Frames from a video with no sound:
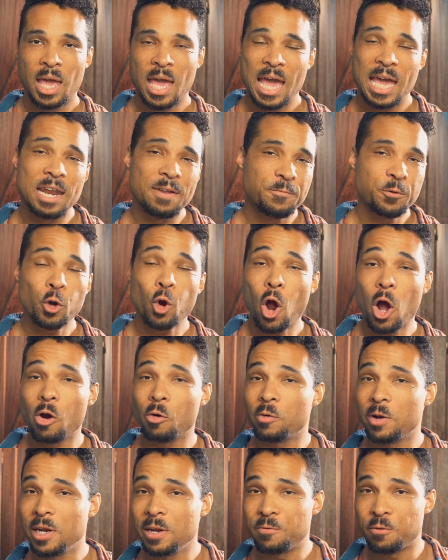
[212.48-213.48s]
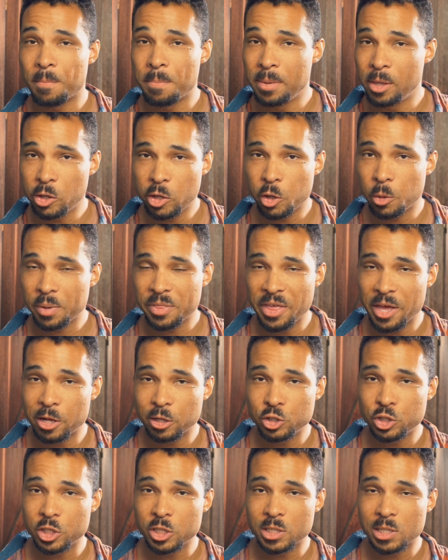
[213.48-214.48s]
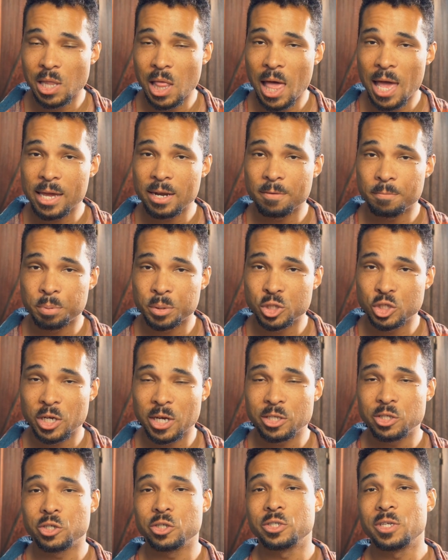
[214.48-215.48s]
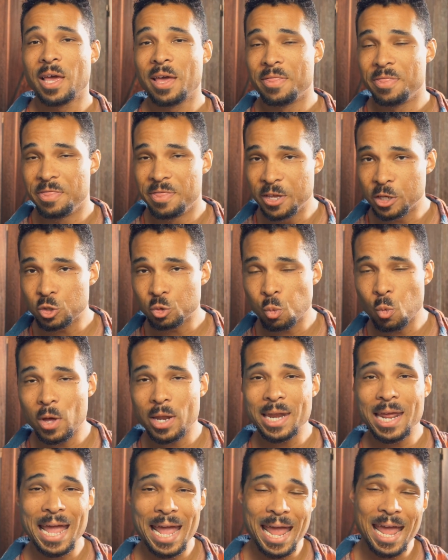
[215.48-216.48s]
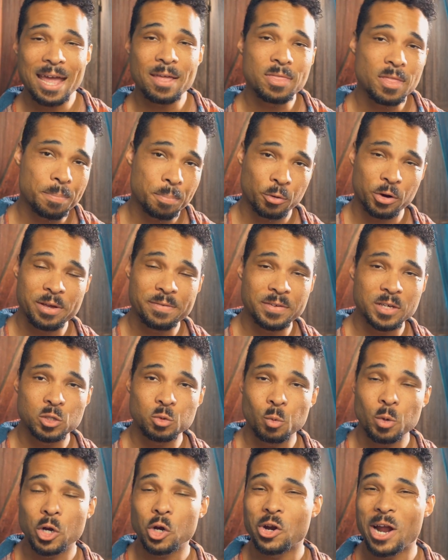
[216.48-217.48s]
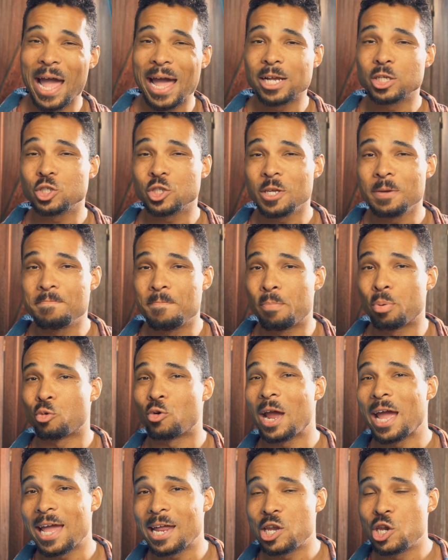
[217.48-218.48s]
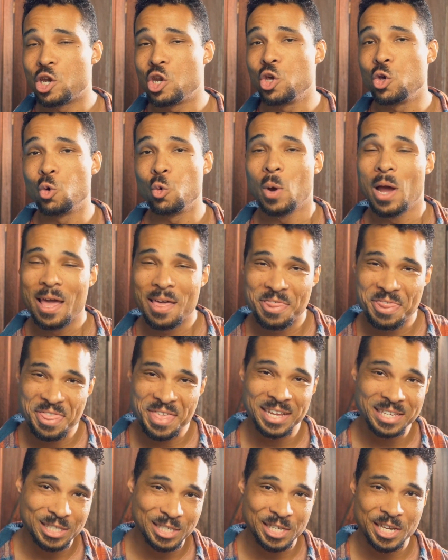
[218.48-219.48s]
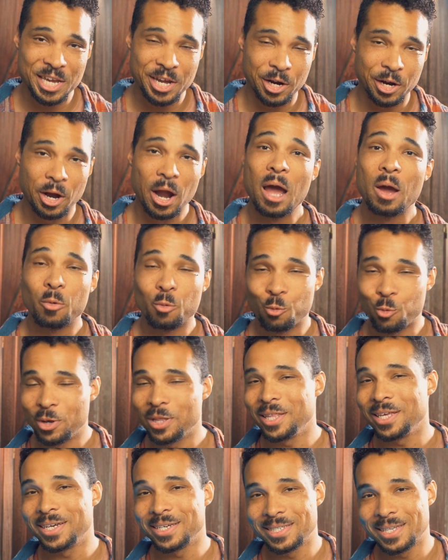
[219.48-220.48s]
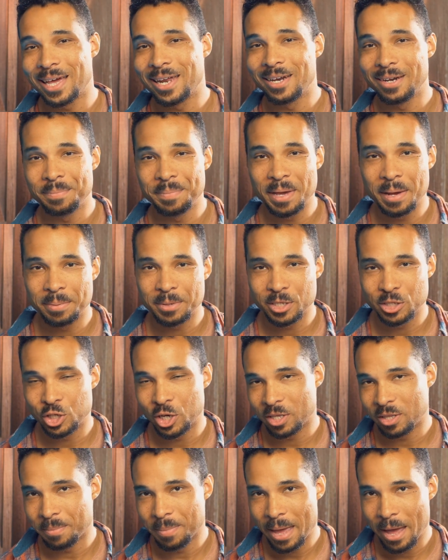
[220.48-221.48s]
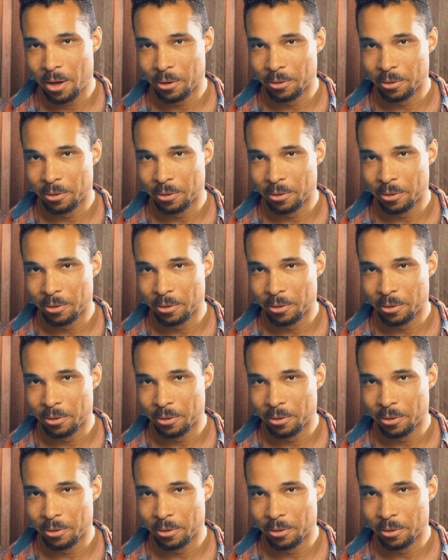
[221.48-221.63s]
And if you're already familiar with LG's line of projectors, this one and the previous one are actually brand new this year. Really excited to be able to check them out.